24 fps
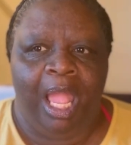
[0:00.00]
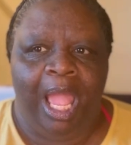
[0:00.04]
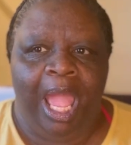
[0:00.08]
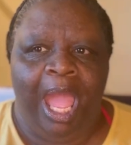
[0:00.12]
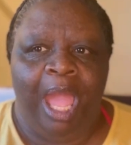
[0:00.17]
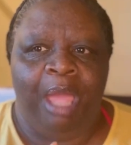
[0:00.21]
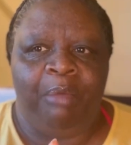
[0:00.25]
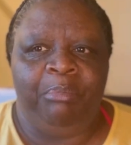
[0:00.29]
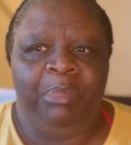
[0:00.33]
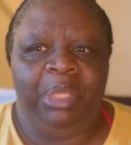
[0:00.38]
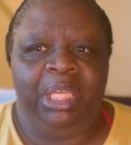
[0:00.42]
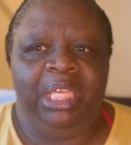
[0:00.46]

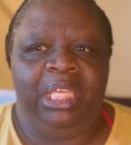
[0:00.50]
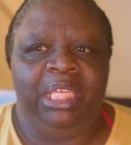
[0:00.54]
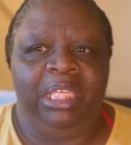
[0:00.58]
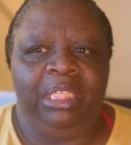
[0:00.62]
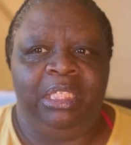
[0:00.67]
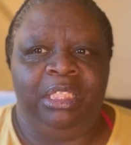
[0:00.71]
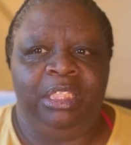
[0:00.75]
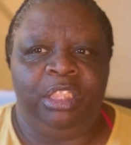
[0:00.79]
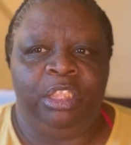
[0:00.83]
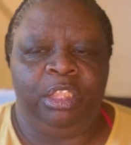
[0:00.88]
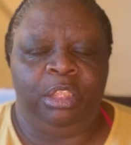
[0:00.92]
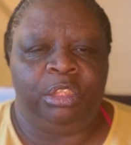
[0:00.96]
I
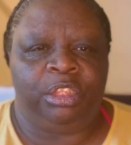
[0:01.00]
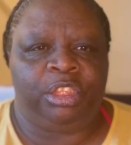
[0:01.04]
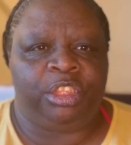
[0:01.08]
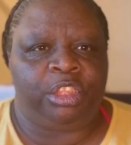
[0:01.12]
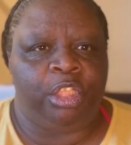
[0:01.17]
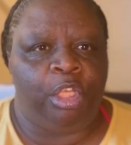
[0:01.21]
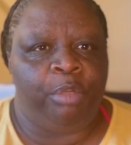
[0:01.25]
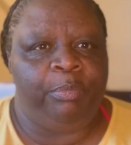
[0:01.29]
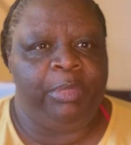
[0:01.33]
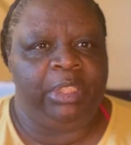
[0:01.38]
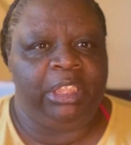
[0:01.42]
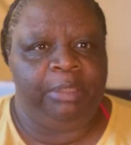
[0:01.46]
mean,
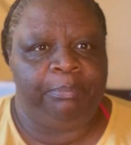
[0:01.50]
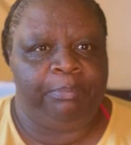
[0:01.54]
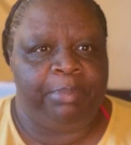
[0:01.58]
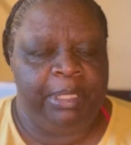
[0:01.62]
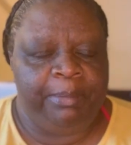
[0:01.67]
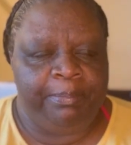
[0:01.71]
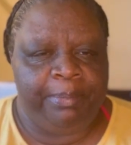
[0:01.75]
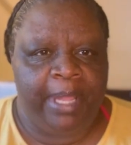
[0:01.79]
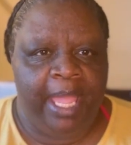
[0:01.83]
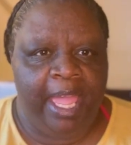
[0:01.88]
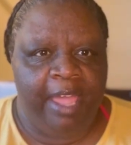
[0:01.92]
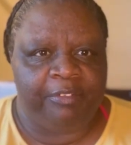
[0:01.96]
so many
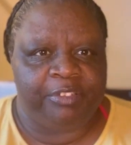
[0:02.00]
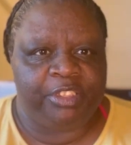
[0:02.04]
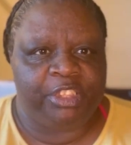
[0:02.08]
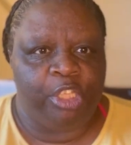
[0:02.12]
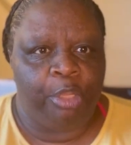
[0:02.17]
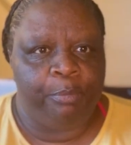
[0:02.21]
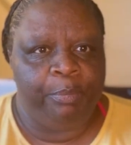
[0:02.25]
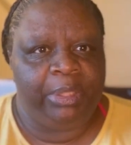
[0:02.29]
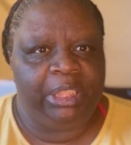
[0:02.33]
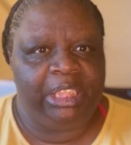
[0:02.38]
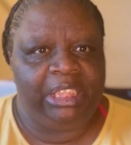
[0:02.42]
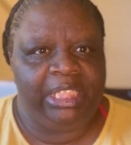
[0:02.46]
people have
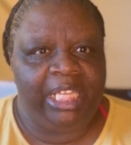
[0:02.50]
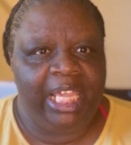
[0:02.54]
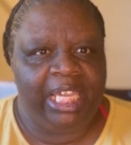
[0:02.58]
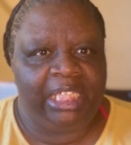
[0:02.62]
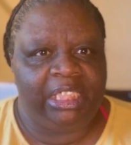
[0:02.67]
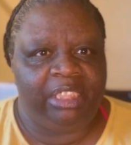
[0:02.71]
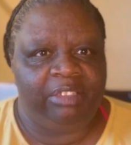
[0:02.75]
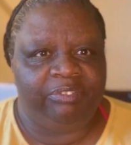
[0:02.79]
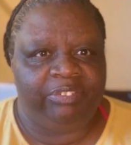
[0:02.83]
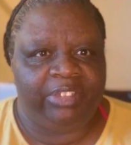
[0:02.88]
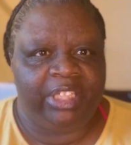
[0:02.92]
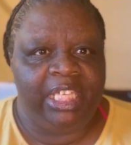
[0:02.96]
so many
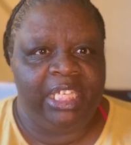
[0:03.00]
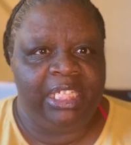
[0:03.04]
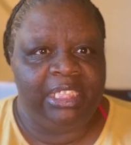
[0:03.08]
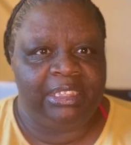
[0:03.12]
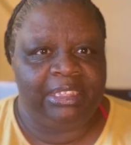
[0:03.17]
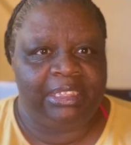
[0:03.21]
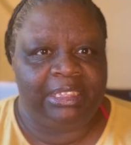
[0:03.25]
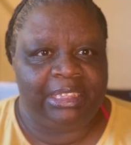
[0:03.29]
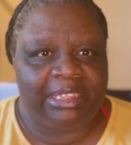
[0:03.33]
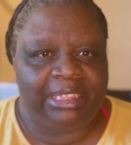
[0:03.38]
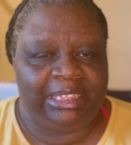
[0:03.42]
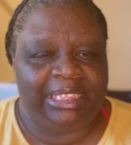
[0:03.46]
negative
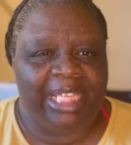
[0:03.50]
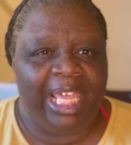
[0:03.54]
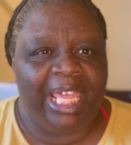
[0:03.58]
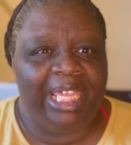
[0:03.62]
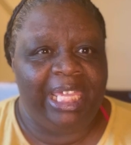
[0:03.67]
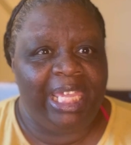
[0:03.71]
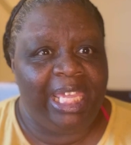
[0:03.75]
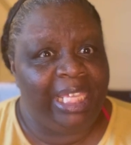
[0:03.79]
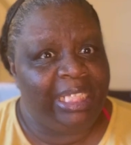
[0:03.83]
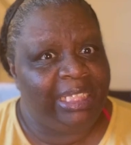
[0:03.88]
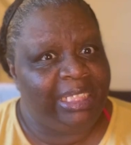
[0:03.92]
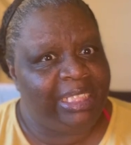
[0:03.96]
things to
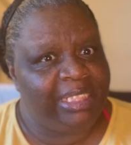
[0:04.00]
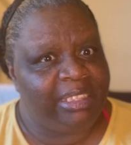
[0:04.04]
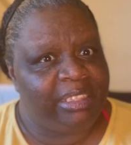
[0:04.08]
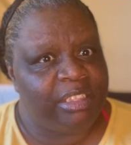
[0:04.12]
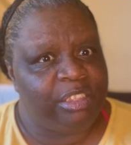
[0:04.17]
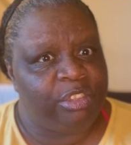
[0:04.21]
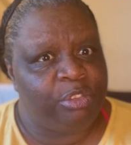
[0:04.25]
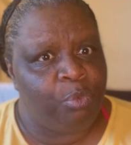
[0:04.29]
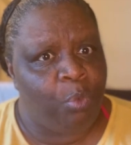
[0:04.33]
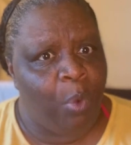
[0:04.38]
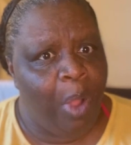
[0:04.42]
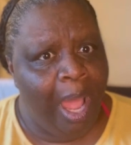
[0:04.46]
say, and this
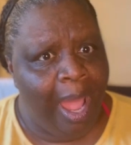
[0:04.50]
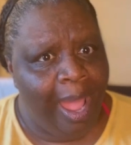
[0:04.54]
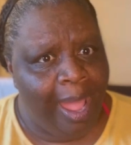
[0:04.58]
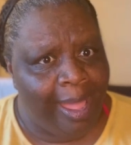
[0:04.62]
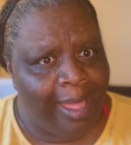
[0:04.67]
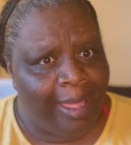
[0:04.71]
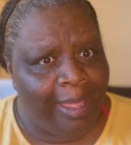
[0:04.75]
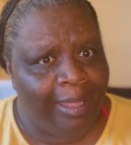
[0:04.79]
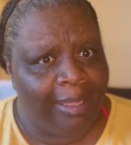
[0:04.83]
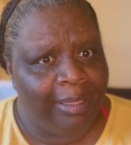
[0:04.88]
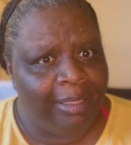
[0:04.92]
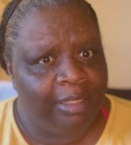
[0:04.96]
is
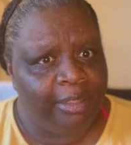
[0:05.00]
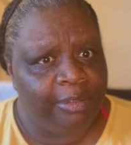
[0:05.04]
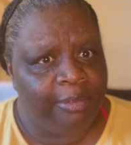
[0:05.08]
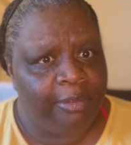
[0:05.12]
why.